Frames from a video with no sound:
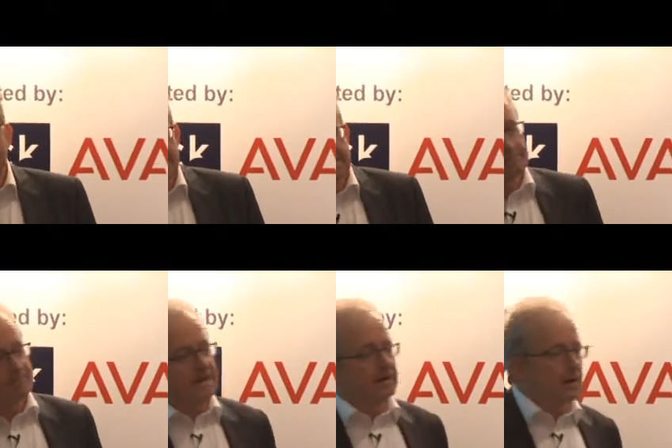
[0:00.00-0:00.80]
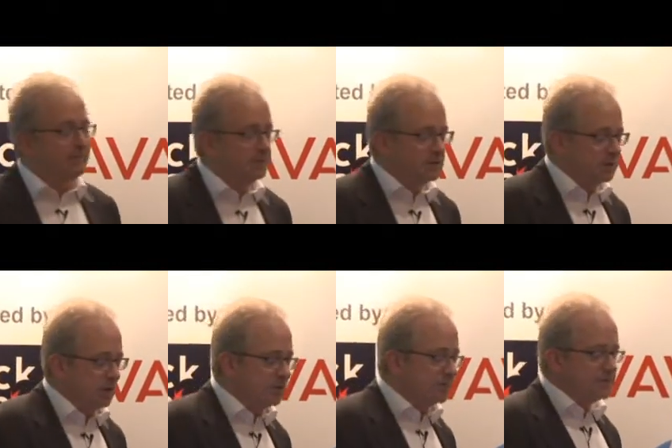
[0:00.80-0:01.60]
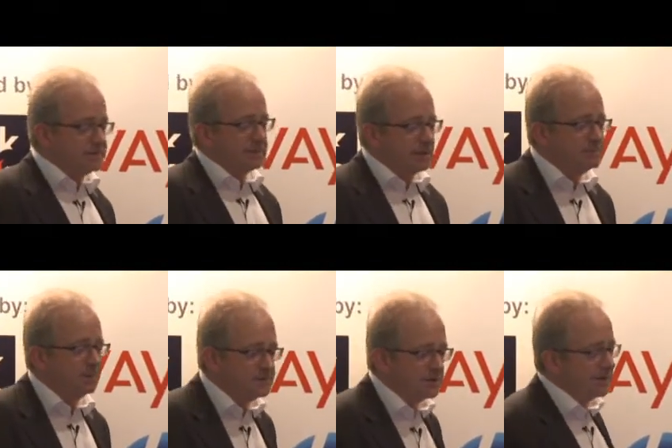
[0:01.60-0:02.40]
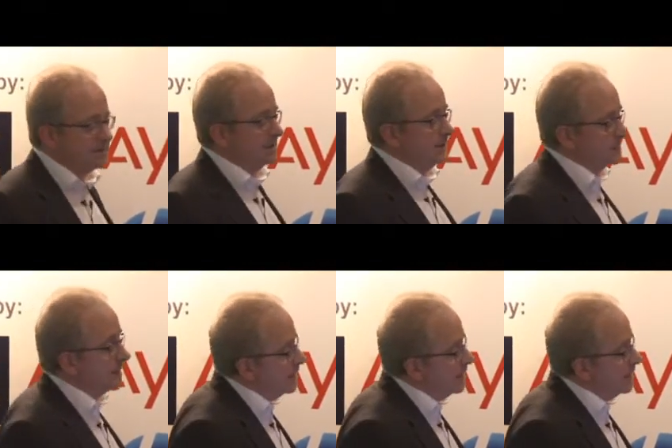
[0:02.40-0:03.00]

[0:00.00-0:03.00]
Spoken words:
at, and many countries and companies are asking us,